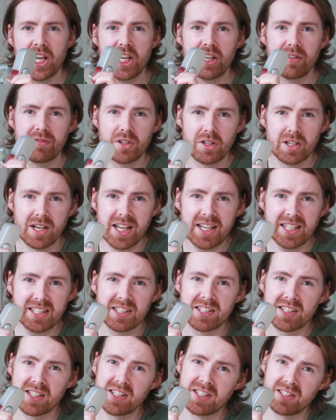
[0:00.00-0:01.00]
If you
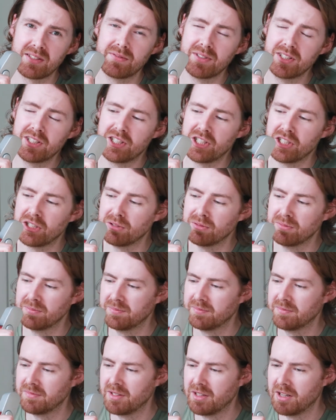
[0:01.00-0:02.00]
liked this video,
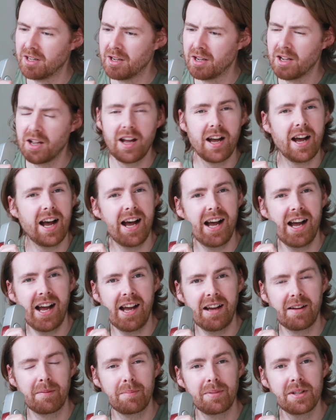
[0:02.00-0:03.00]

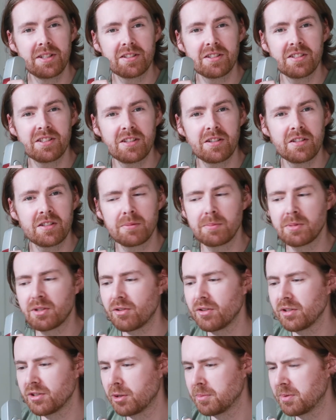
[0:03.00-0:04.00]
please consider
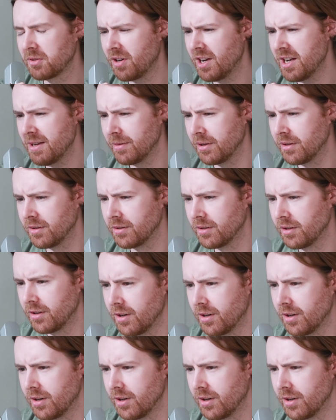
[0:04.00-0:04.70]
subscribing.